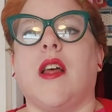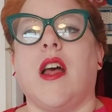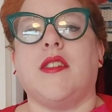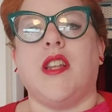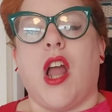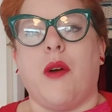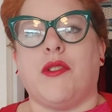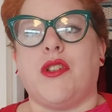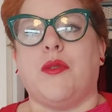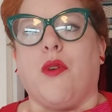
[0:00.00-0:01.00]
as low
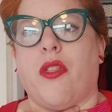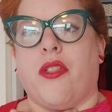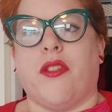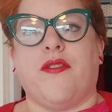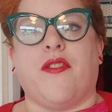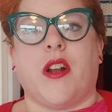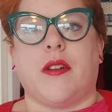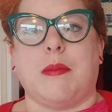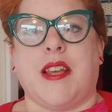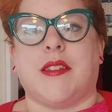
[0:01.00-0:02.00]
as you want the
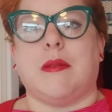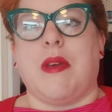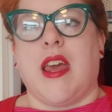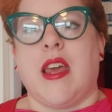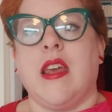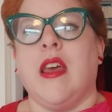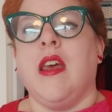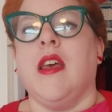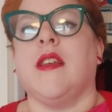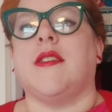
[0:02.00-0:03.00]
front piece to be.
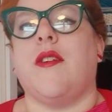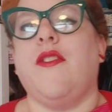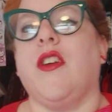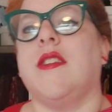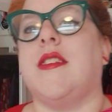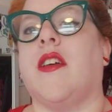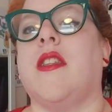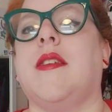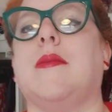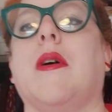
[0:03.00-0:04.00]
So if you can see on
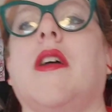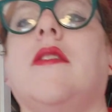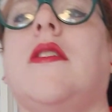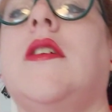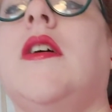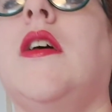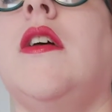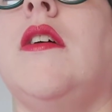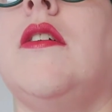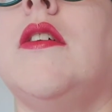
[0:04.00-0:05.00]
this one,
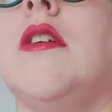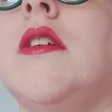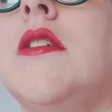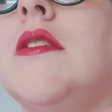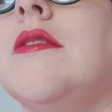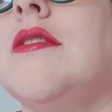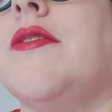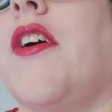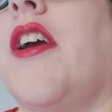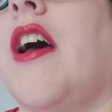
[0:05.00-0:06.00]
it's
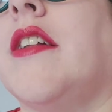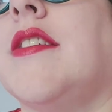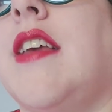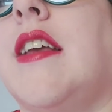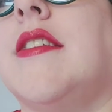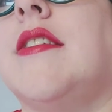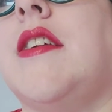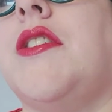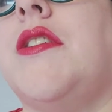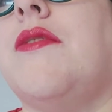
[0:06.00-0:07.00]
very hard to see because the
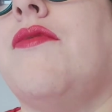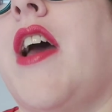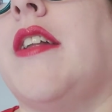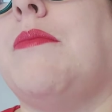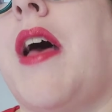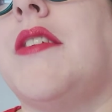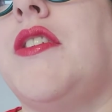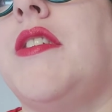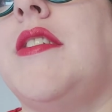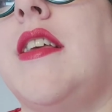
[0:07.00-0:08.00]
stitching's in red, but as you
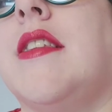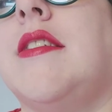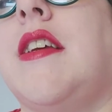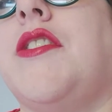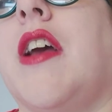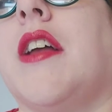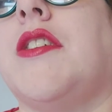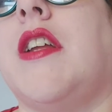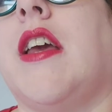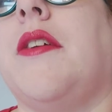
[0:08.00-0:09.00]
can see, the stitching
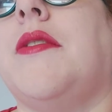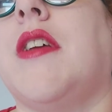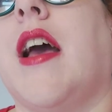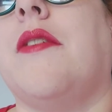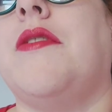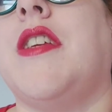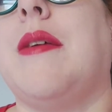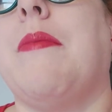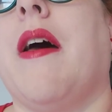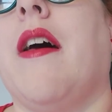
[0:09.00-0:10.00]
actually goes down
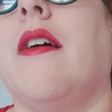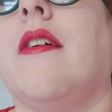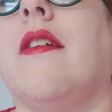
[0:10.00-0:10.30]
deeper